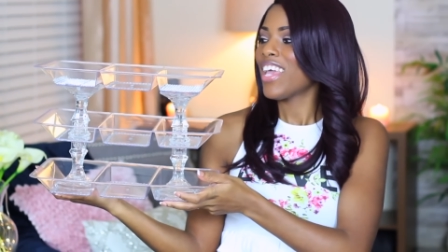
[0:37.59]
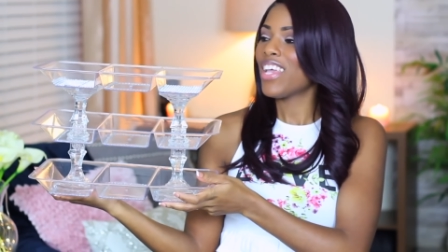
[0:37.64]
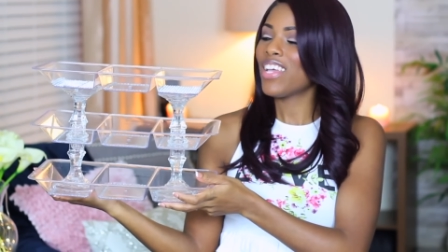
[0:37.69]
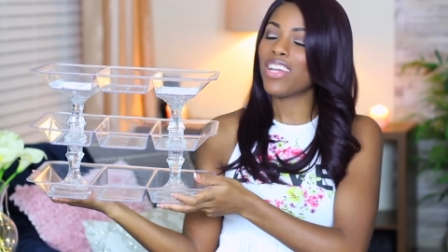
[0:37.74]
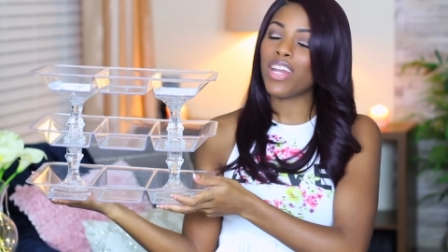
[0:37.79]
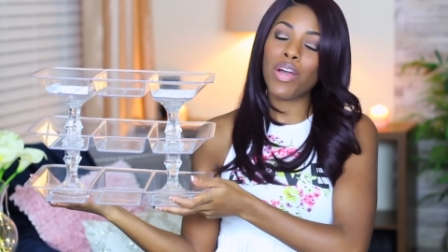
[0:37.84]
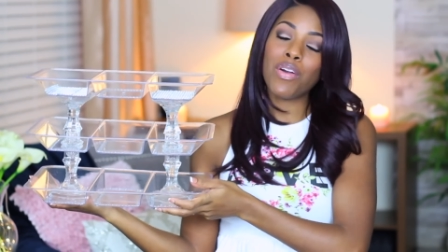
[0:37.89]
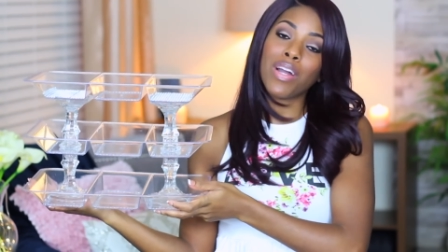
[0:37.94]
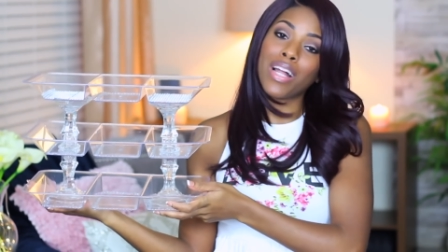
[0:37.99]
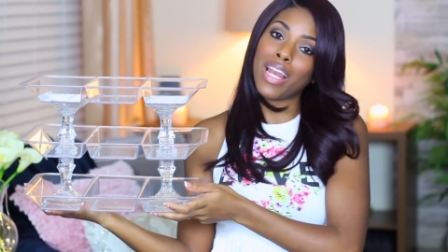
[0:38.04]

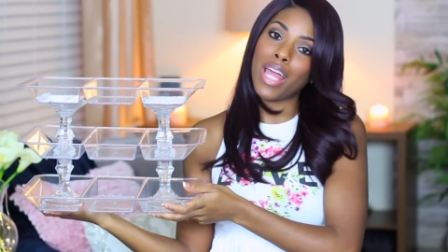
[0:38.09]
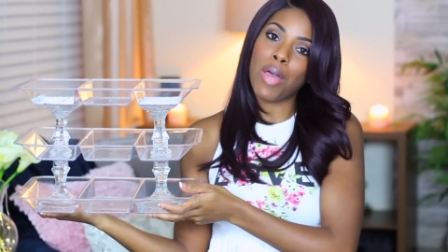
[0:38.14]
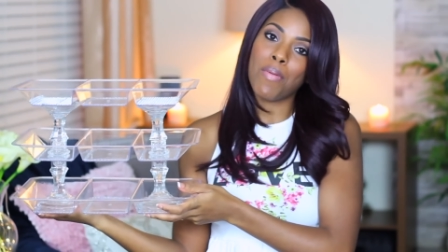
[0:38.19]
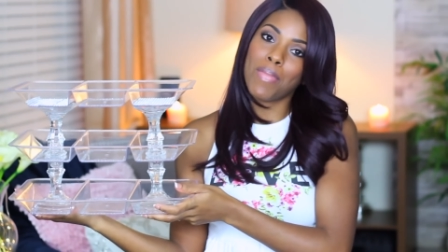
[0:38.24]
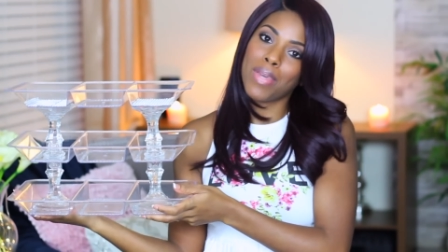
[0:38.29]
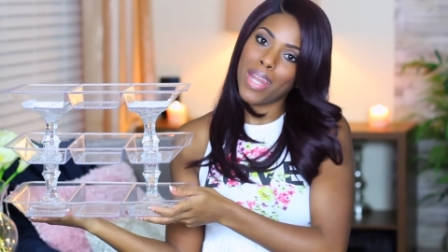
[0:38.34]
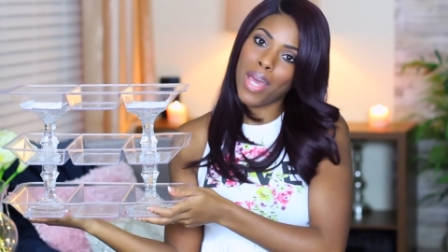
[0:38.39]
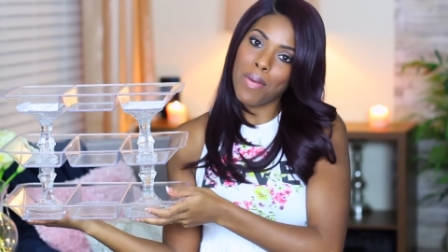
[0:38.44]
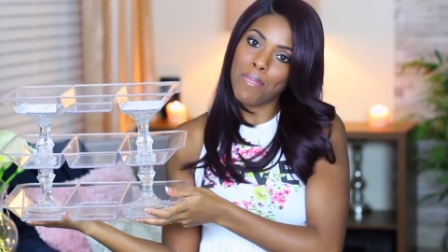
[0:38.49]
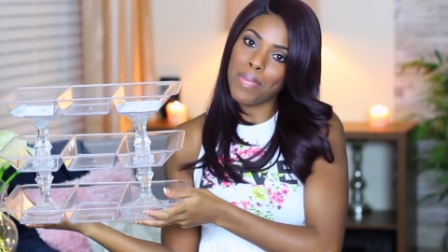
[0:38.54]
you know,
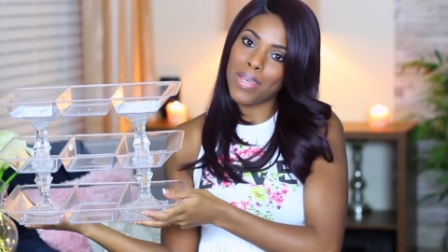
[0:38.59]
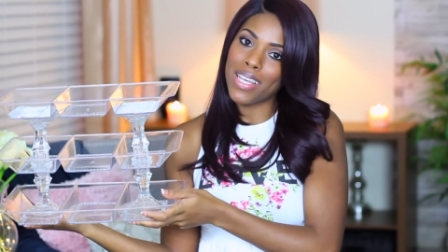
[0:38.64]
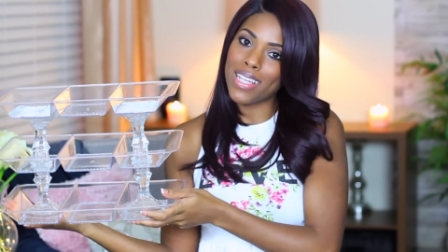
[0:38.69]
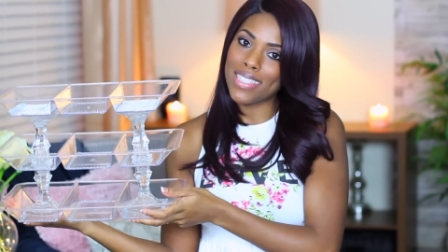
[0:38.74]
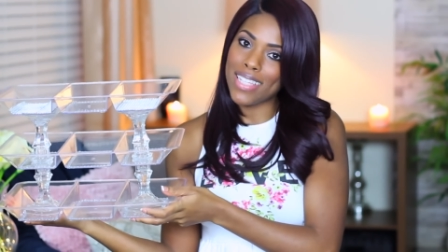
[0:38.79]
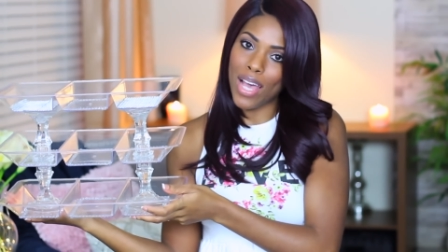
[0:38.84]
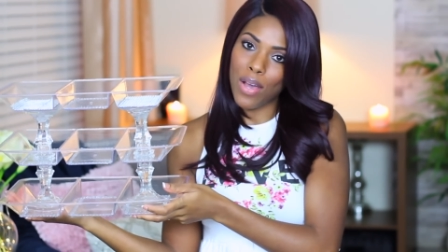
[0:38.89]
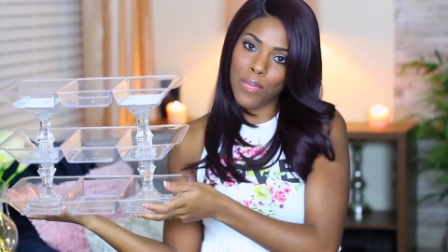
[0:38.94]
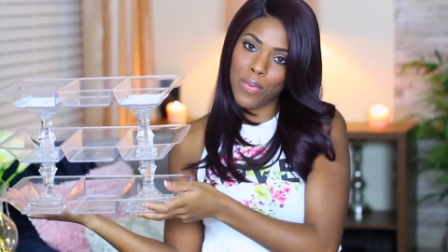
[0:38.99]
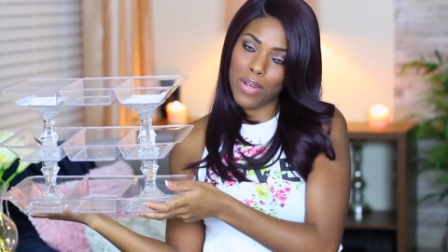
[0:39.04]
glam it up
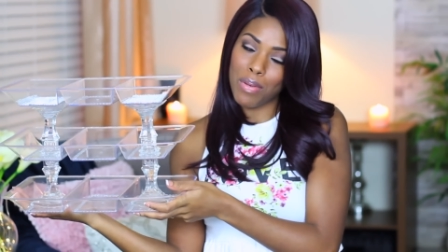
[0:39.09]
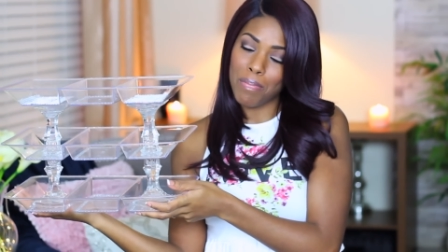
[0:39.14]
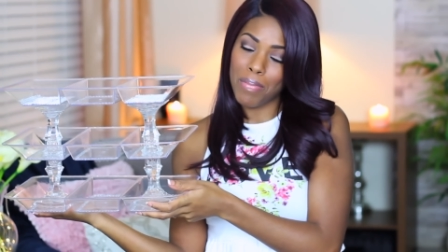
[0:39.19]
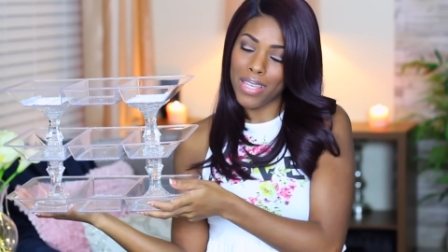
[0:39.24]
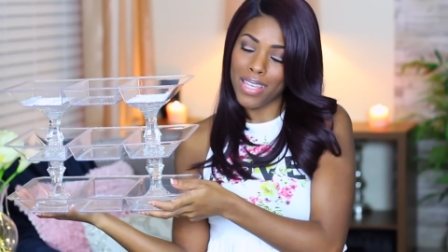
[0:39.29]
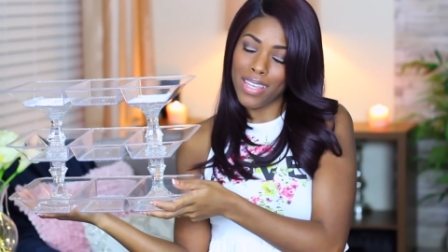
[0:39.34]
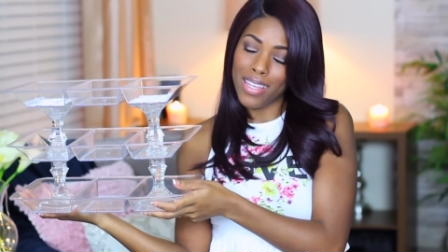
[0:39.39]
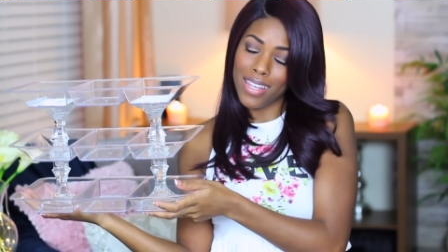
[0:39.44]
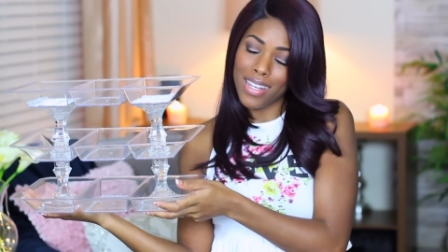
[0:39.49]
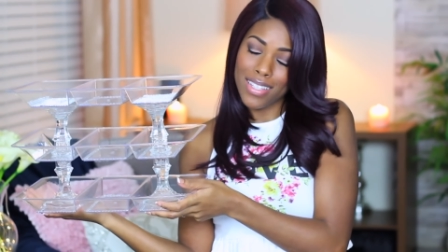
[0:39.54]
because I wouldn't
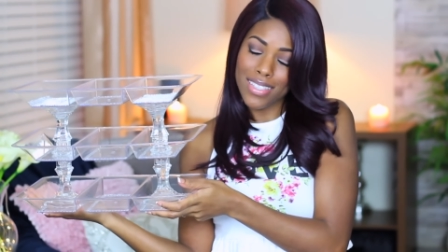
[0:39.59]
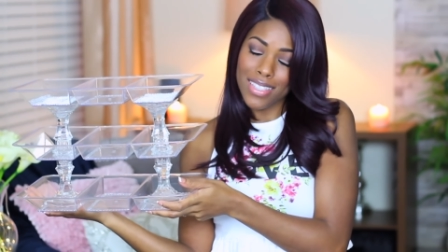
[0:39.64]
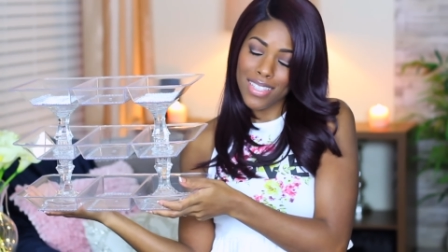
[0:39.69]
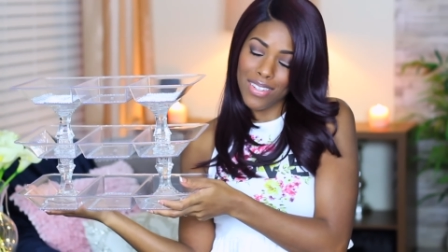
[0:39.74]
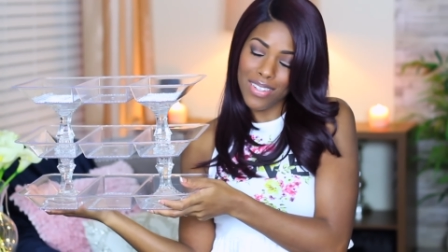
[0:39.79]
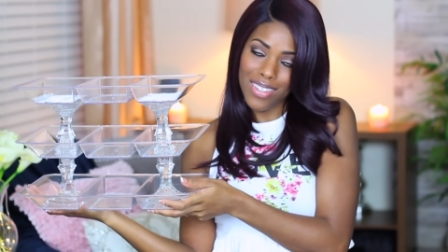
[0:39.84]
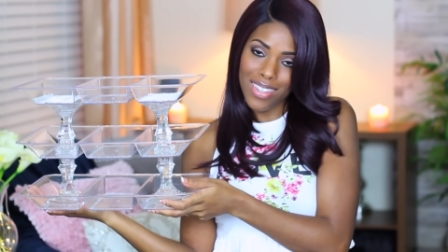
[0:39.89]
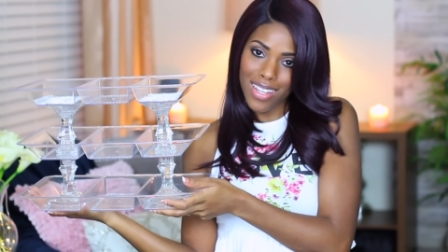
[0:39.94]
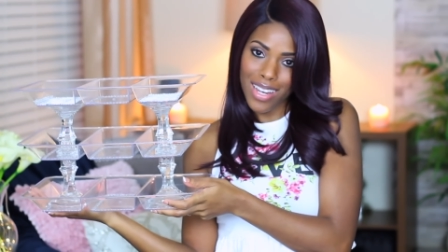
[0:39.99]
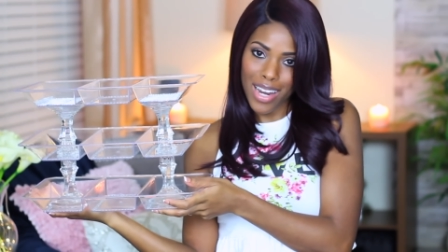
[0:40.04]
be
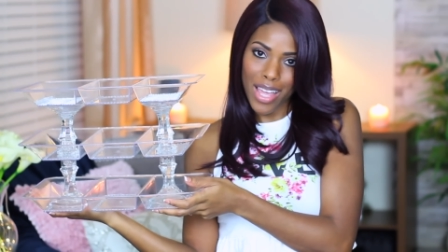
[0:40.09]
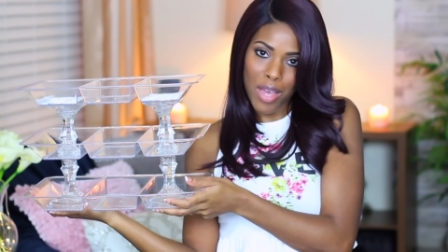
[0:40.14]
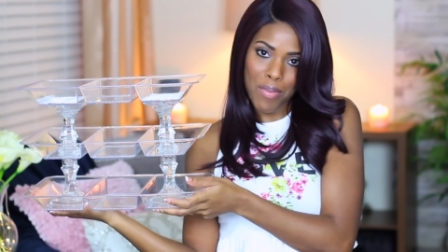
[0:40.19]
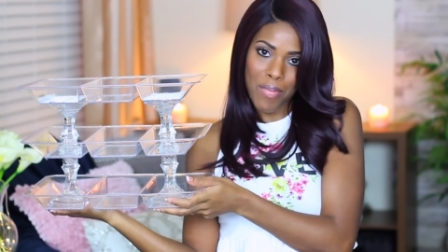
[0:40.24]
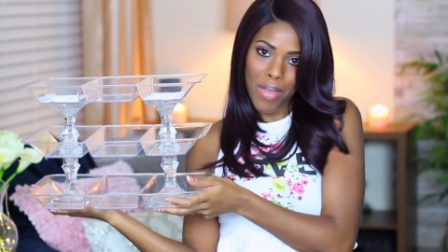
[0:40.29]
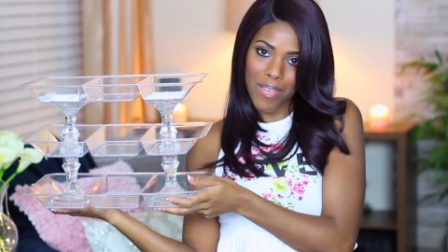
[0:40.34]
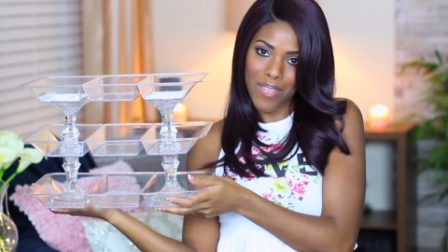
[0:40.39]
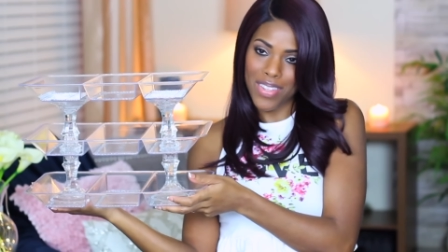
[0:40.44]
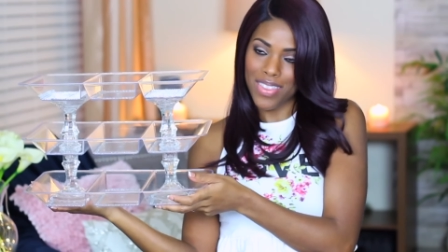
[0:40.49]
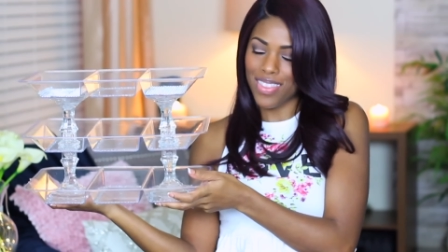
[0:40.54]
considered
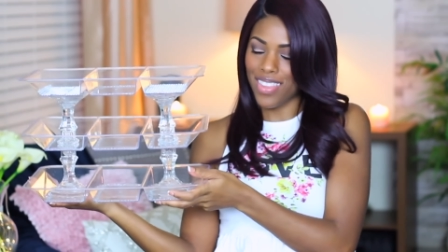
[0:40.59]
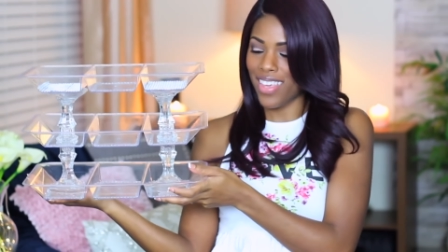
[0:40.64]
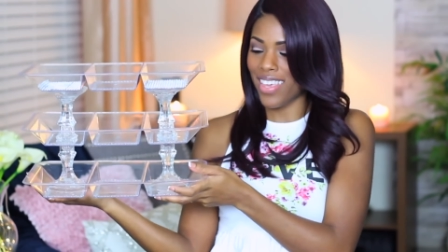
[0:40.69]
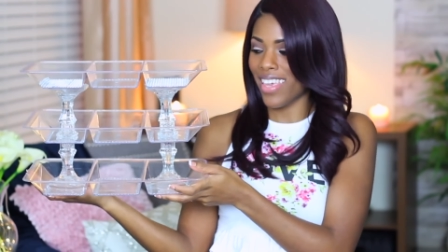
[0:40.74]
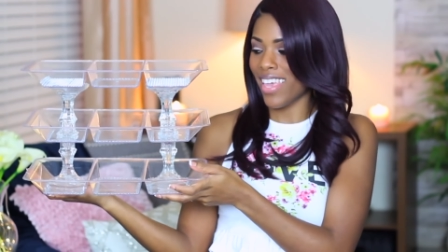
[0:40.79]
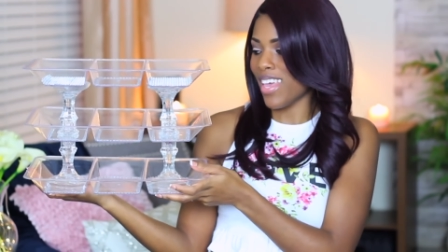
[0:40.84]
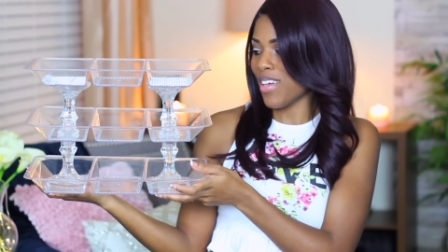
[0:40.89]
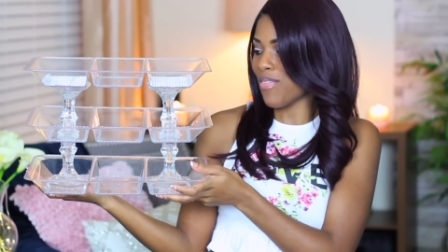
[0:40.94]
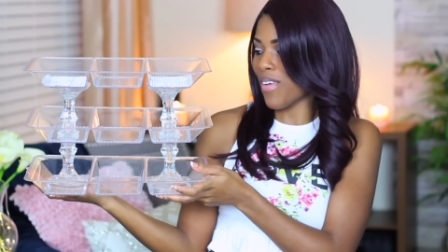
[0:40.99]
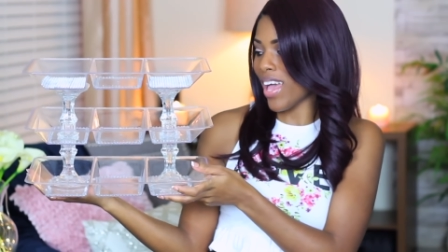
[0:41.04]
glam
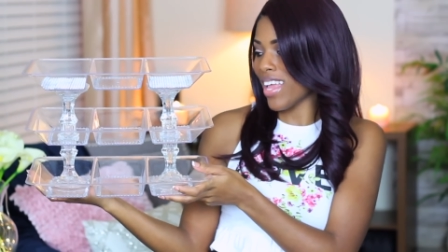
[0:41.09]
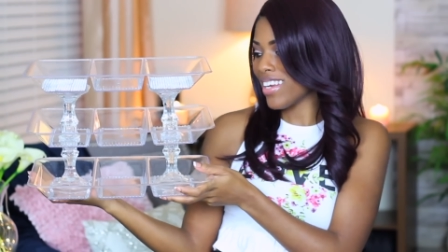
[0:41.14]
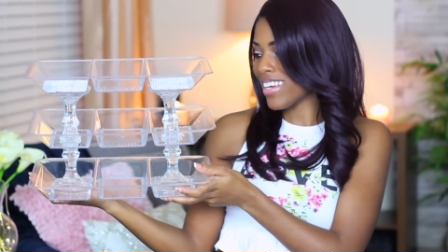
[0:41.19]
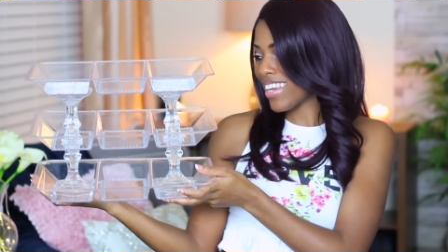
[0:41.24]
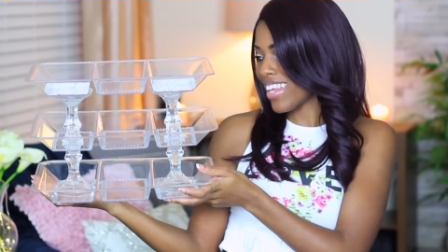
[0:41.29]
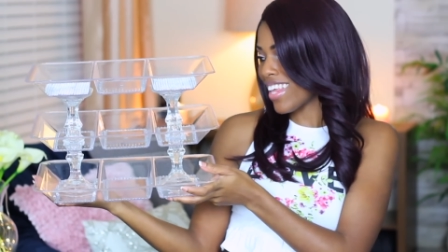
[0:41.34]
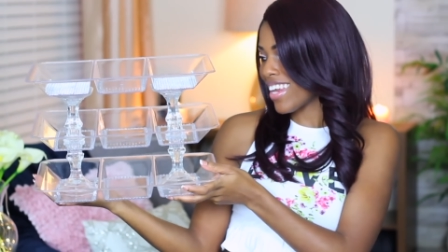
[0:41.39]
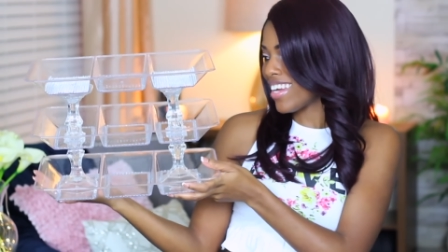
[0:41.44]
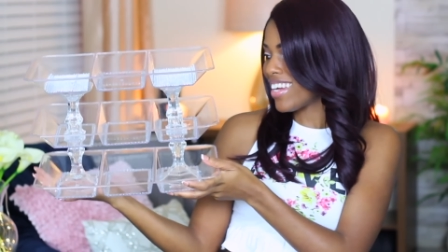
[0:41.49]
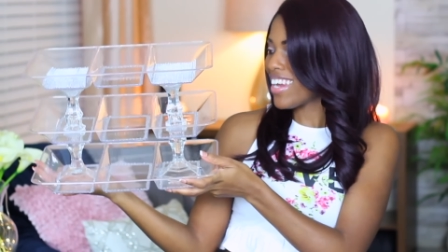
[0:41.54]
everything if I
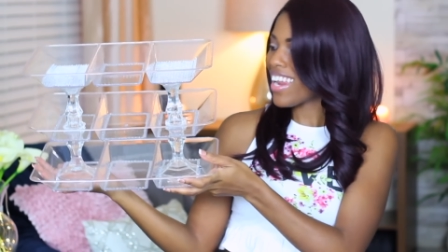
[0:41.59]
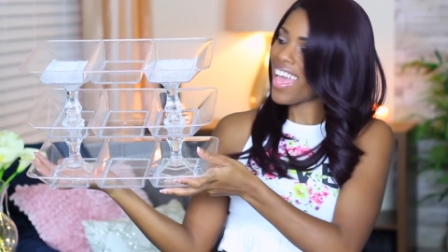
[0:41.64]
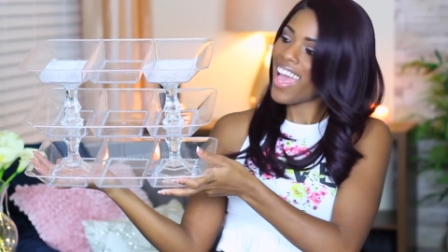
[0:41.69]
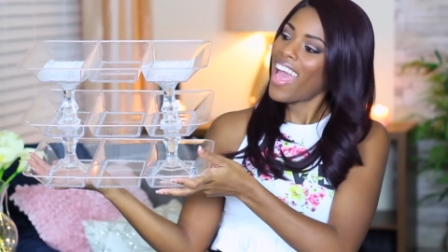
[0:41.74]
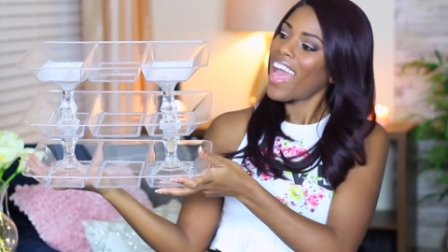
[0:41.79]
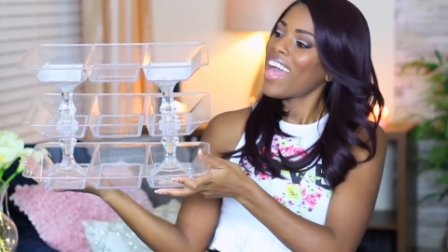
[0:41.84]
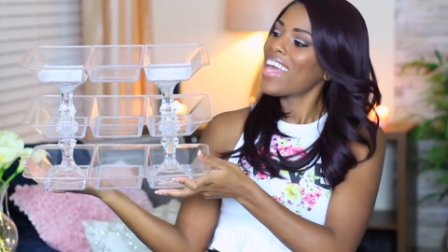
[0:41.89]
didn't.